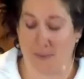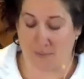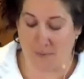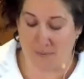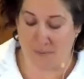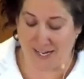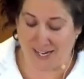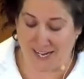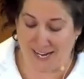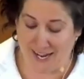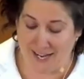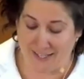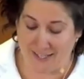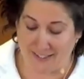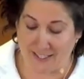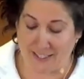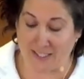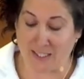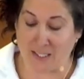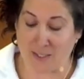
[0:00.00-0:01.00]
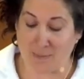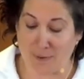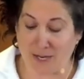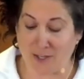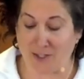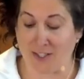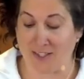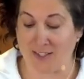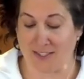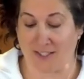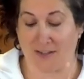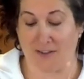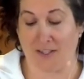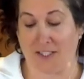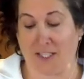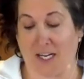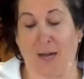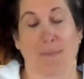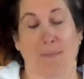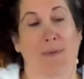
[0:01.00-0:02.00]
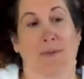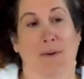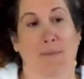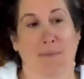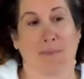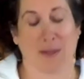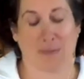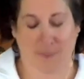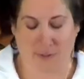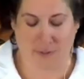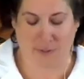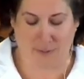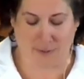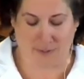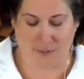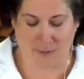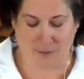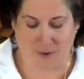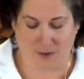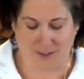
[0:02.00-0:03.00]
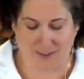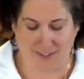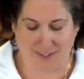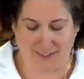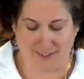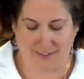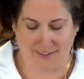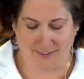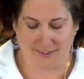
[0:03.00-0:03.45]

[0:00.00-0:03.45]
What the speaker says: when we can, and especially stereotypes around people who are struggling.